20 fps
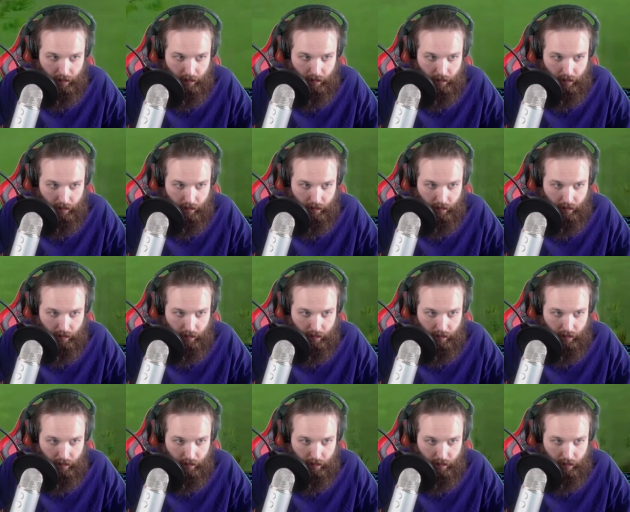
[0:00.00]

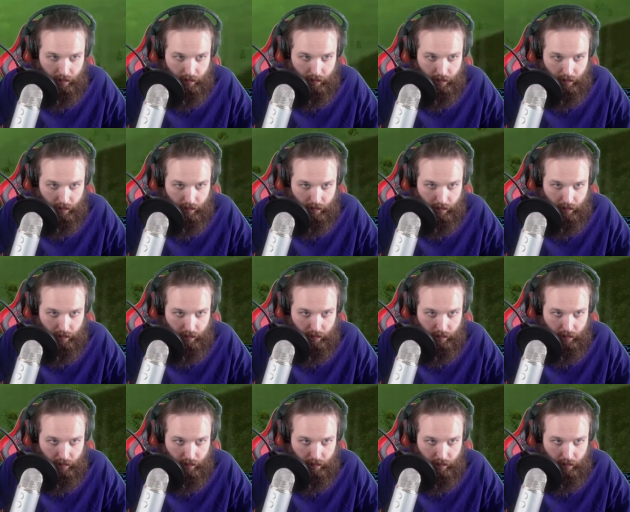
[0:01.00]
[no speech]